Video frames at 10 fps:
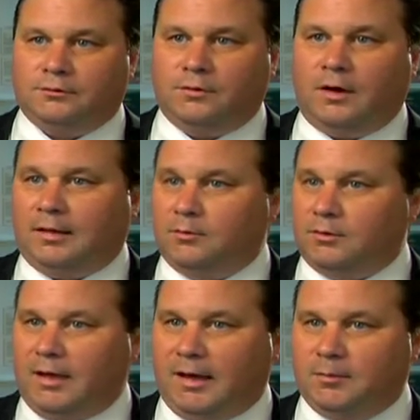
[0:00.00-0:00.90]
So highly
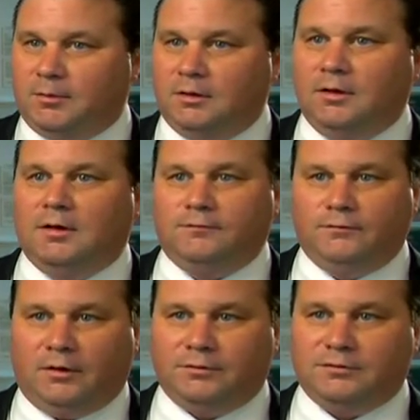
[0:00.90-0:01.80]
reliable,
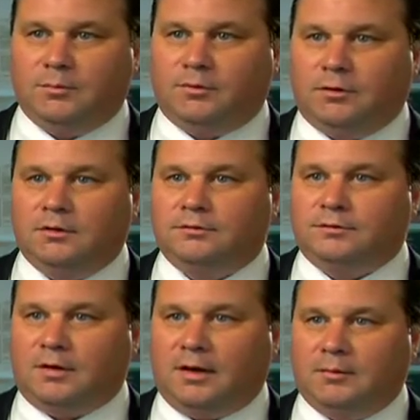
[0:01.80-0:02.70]
very simple
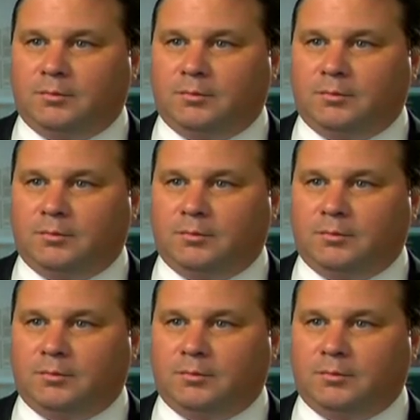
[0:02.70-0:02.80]
design,